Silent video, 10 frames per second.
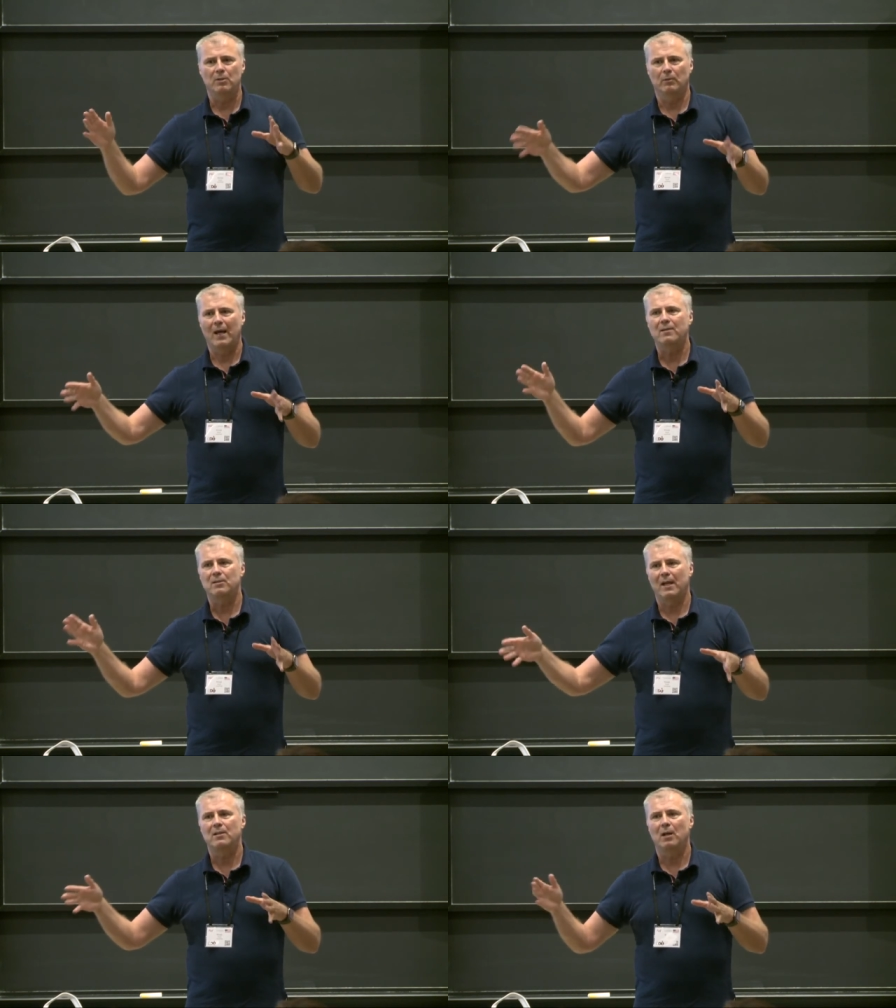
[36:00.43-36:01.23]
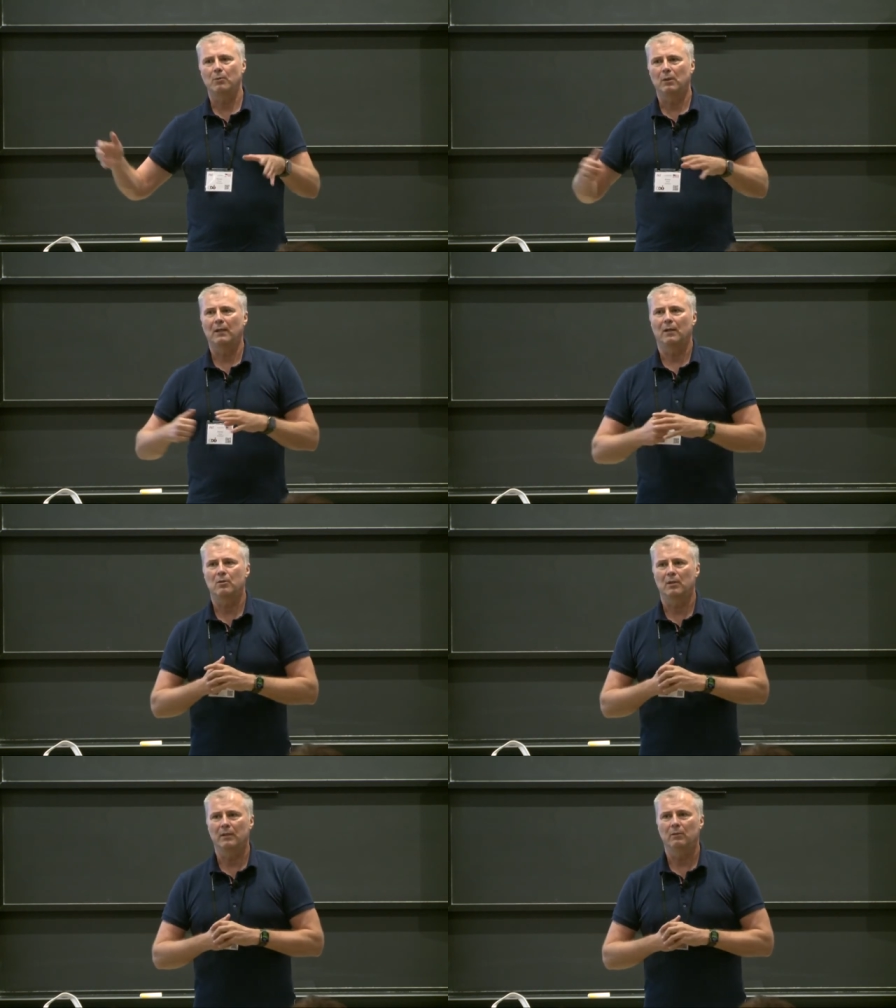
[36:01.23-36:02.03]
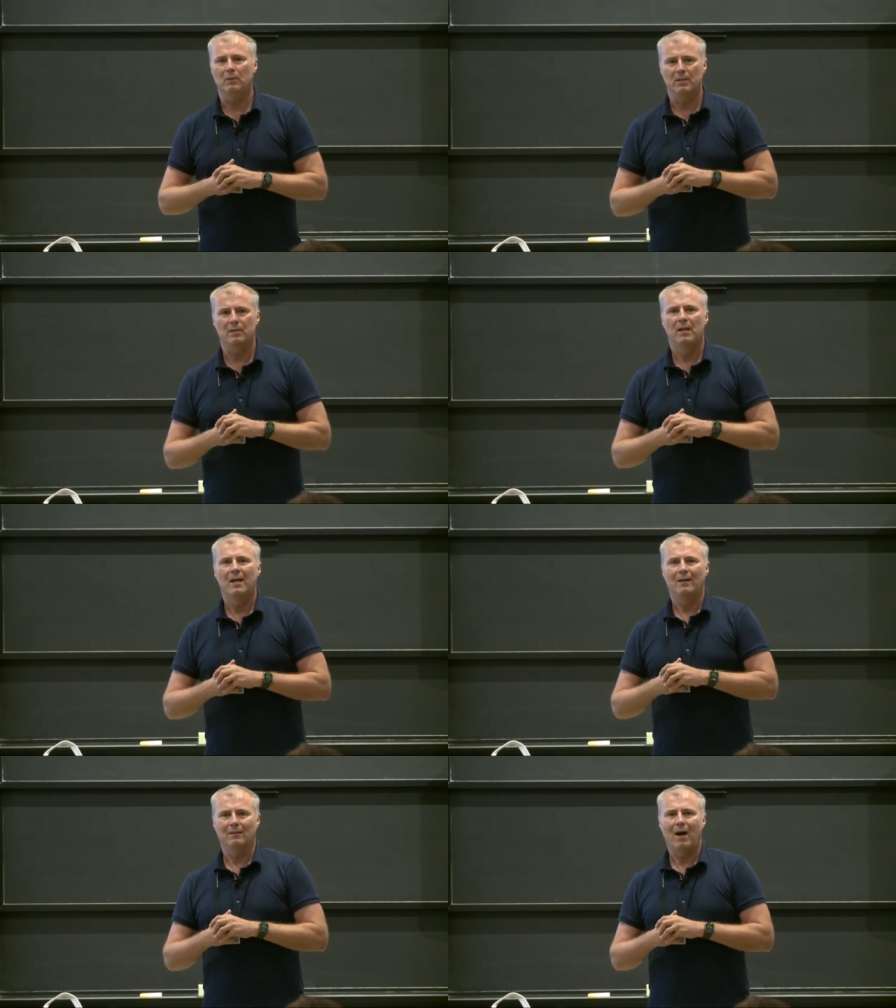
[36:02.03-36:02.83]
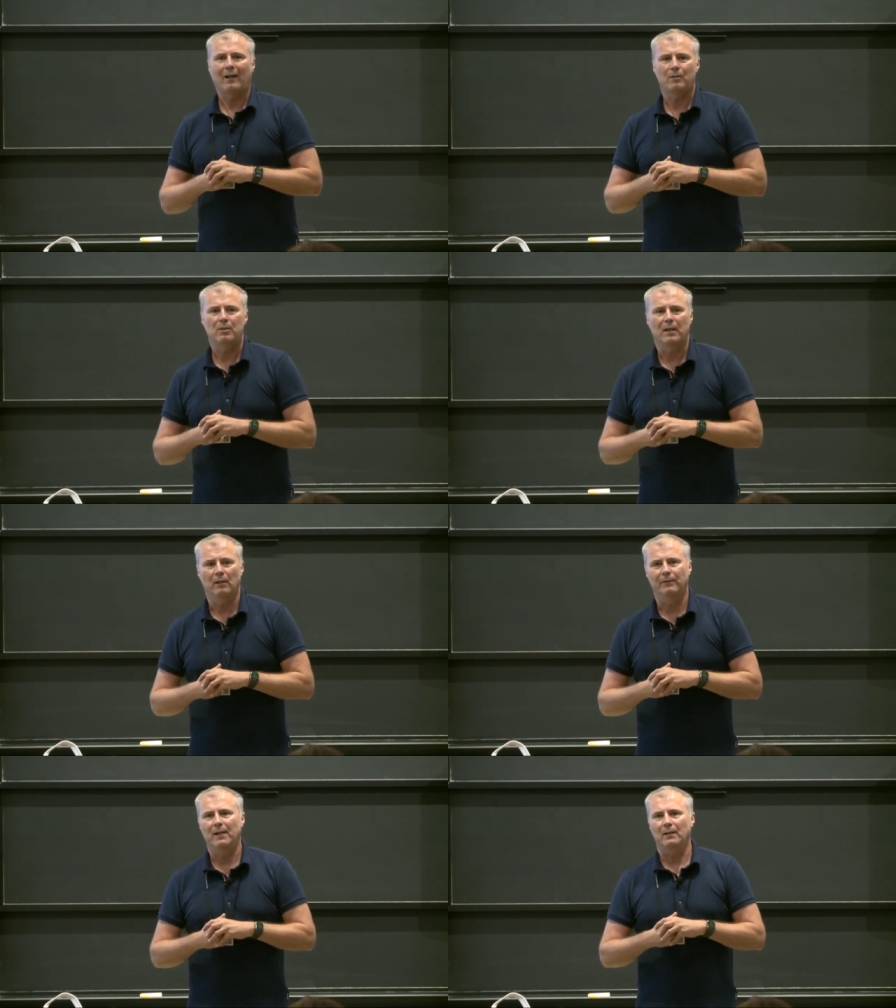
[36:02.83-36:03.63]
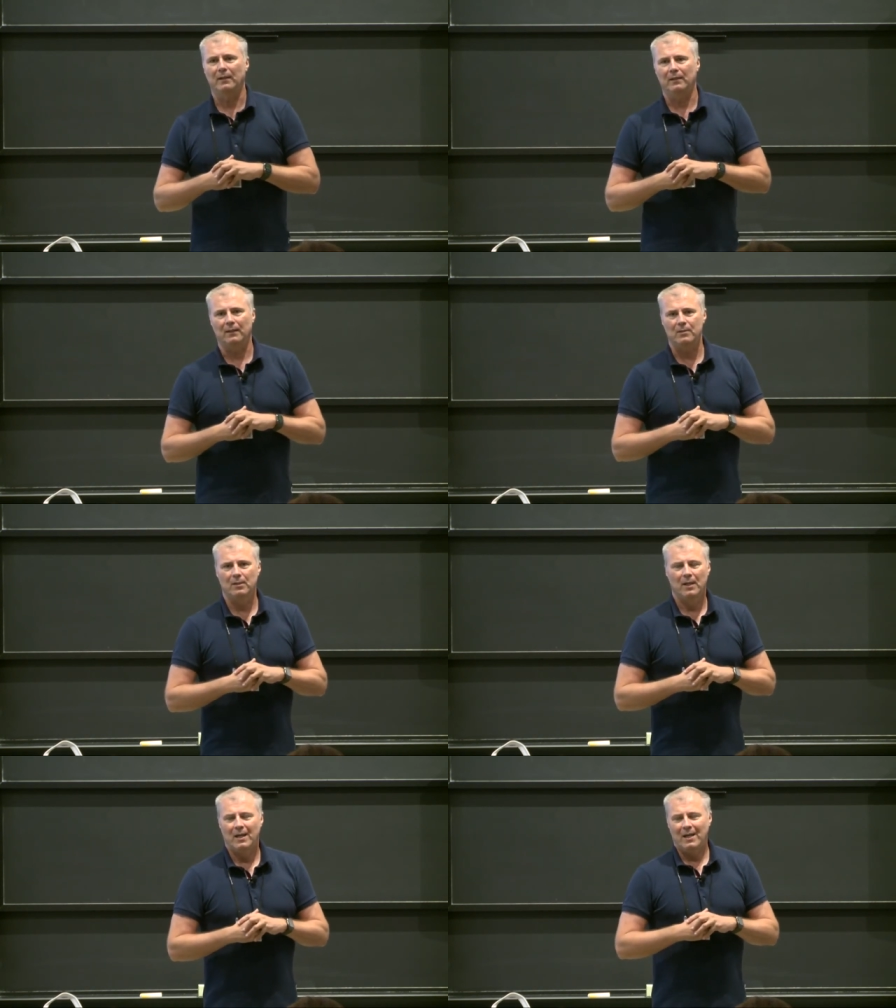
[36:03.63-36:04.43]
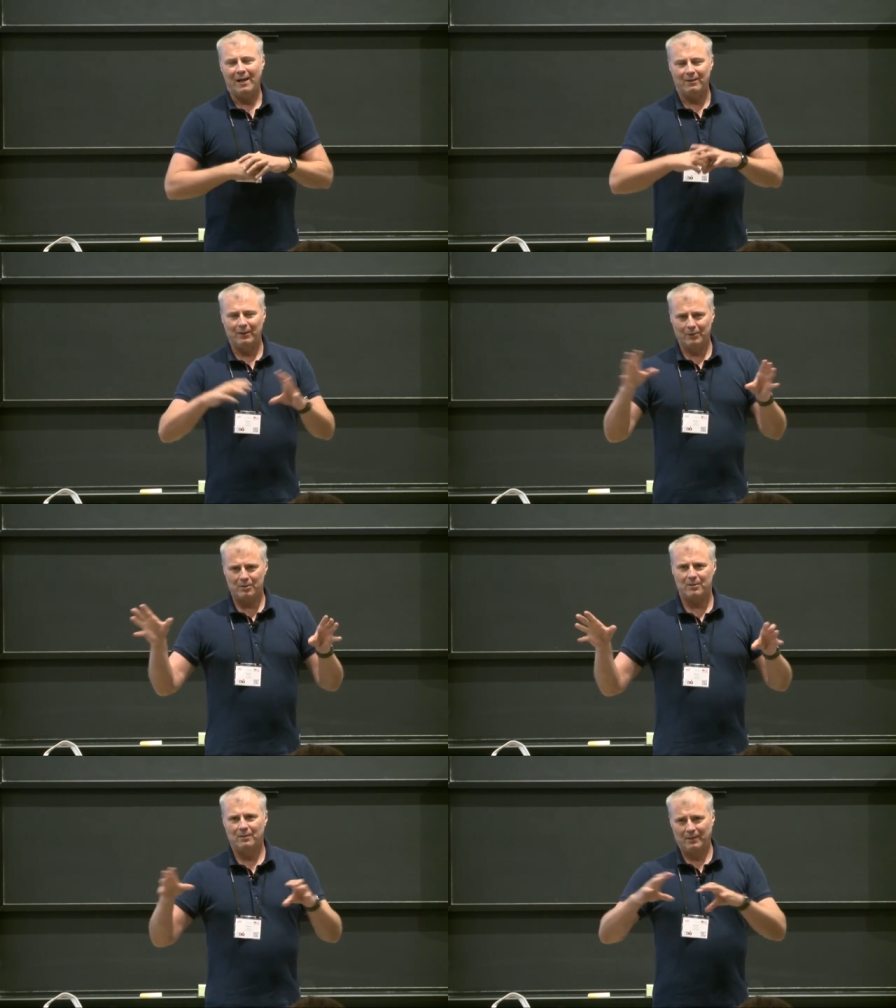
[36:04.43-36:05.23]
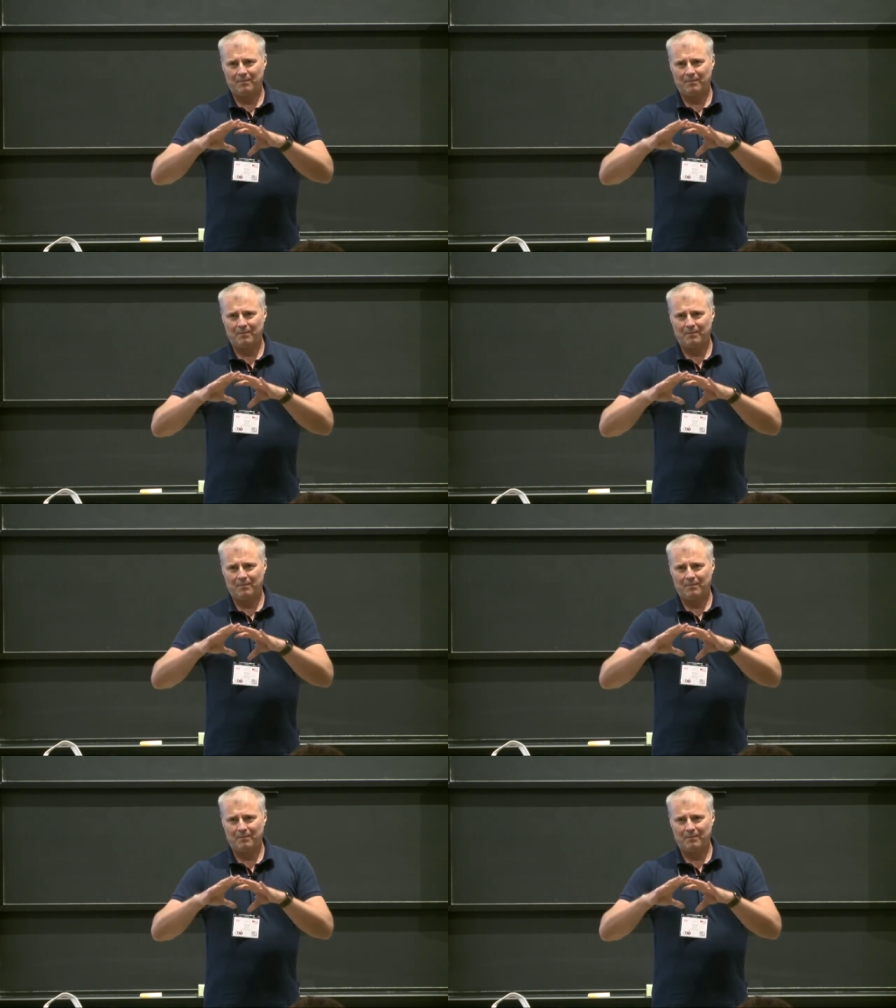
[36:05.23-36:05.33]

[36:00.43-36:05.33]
So that's how you get actually to this large scale of analytics across